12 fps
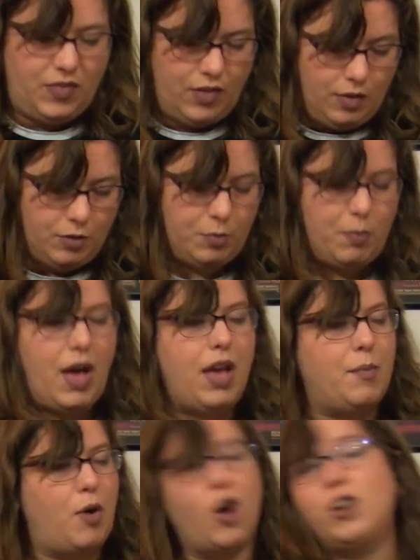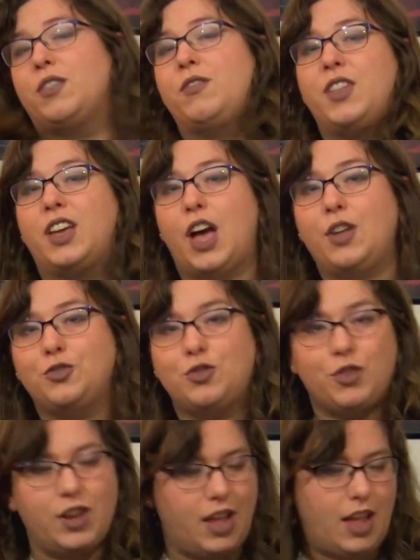Goes by part of the
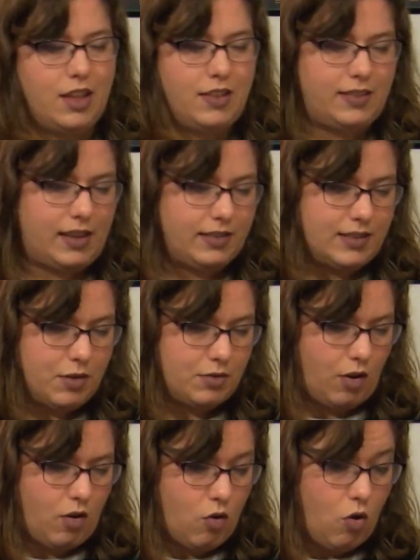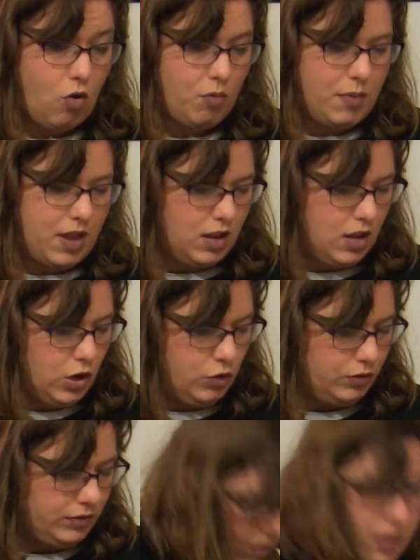country and sets out a whole menu.
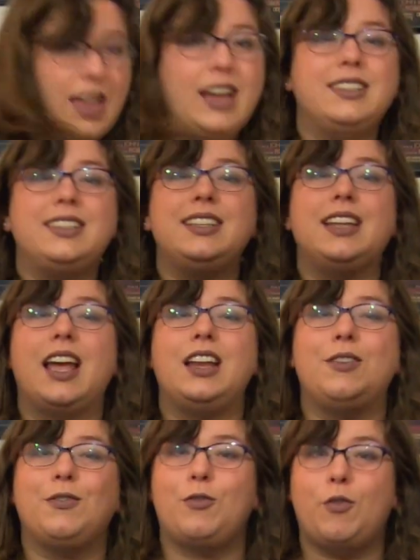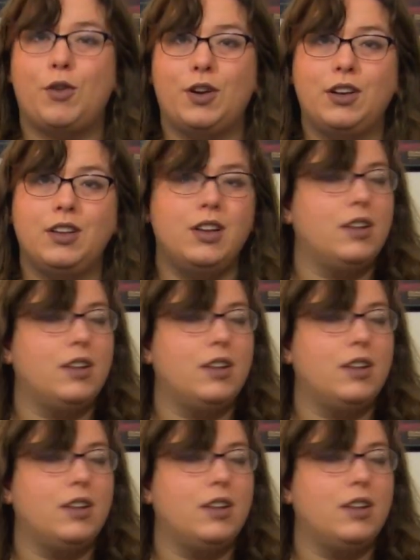1984.